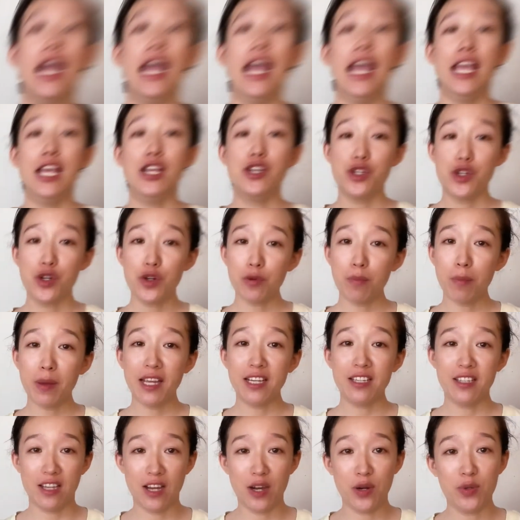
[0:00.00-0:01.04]
It should
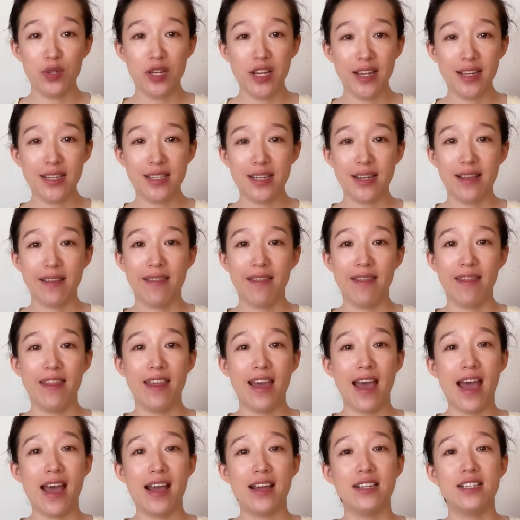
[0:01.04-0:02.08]
be noted
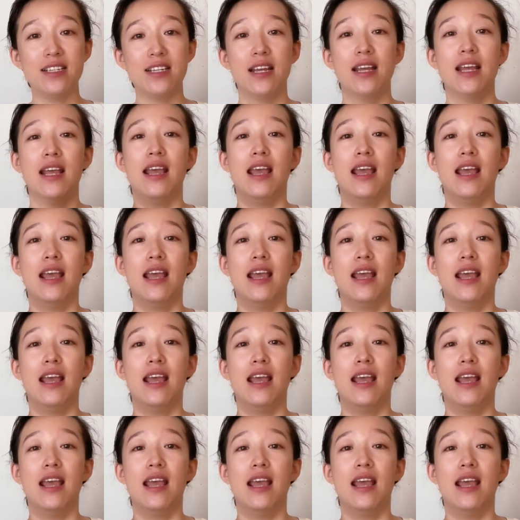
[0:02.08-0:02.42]
that